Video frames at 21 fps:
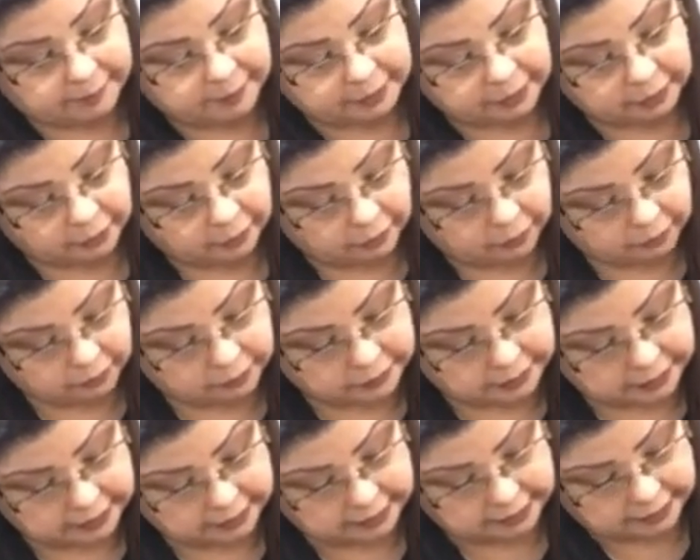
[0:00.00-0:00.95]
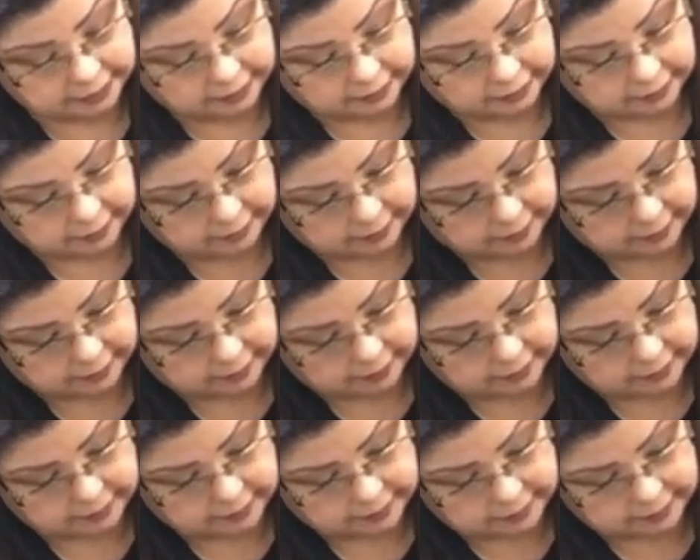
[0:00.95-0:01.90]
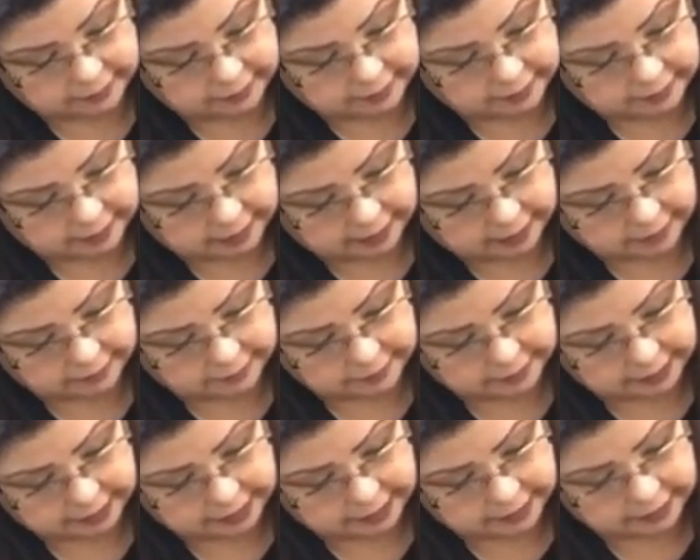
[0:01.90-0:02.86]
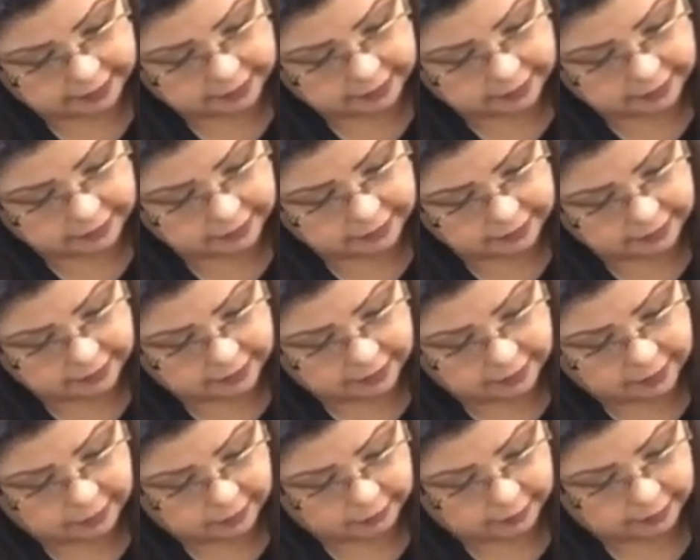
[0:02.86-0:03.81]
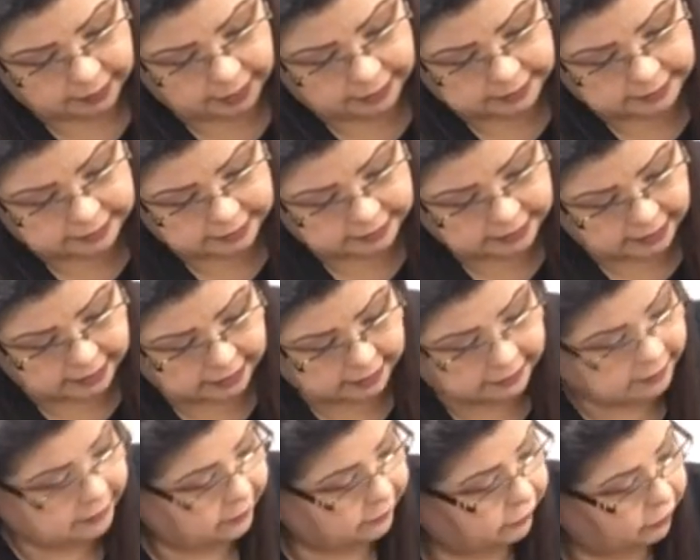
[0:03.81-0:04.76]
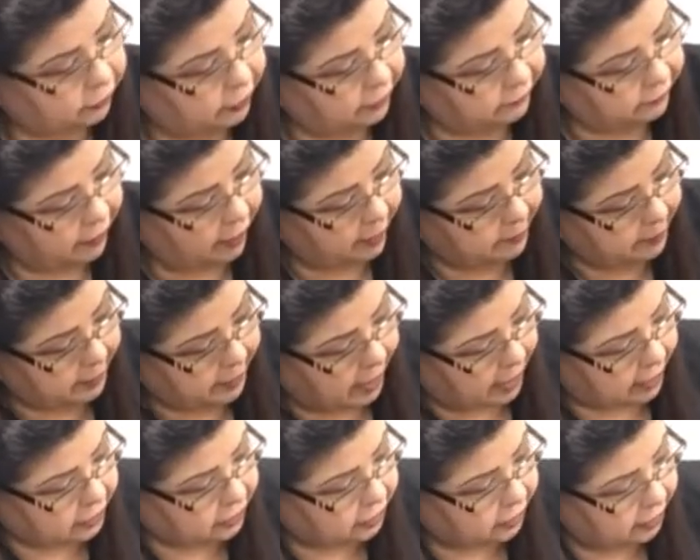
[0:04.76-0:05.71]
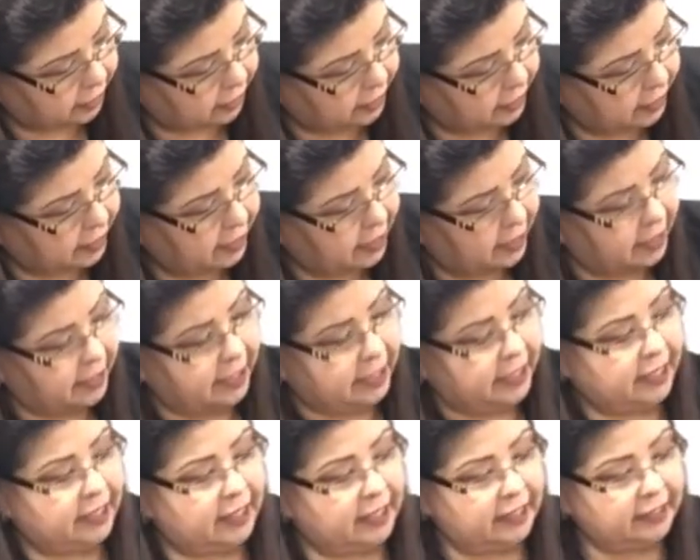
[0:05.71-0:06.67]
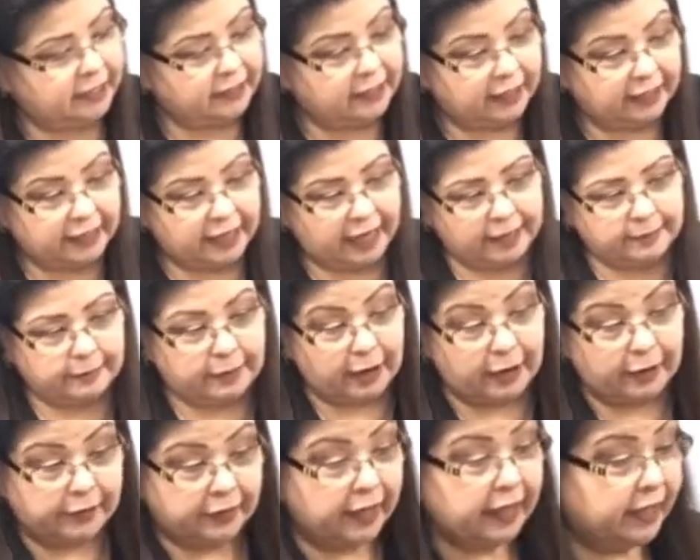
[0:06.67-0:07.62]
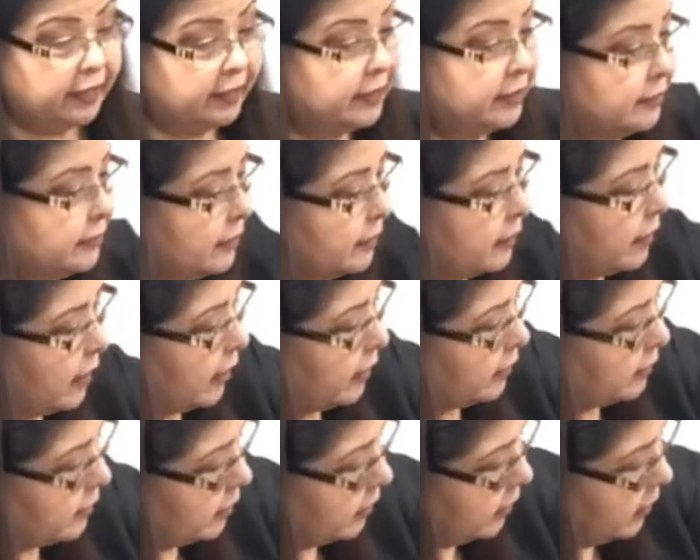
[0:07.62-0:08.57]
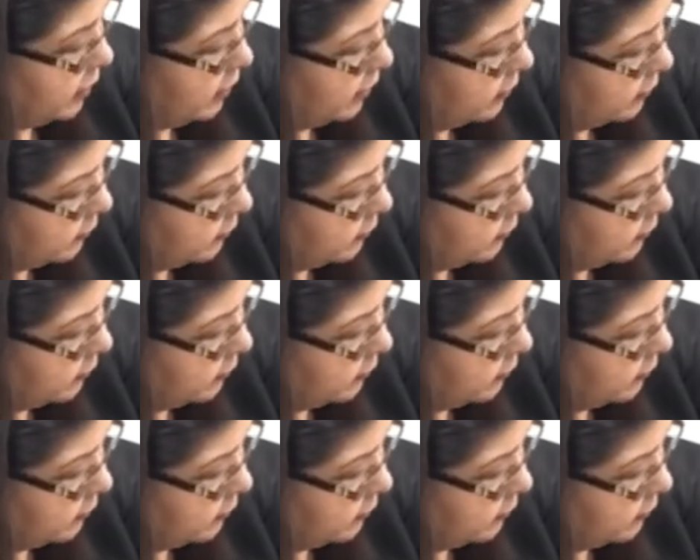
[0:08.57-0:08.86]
I'm going to hold it down here. We like to say this is a 45, but actually in the nape area it is a 90,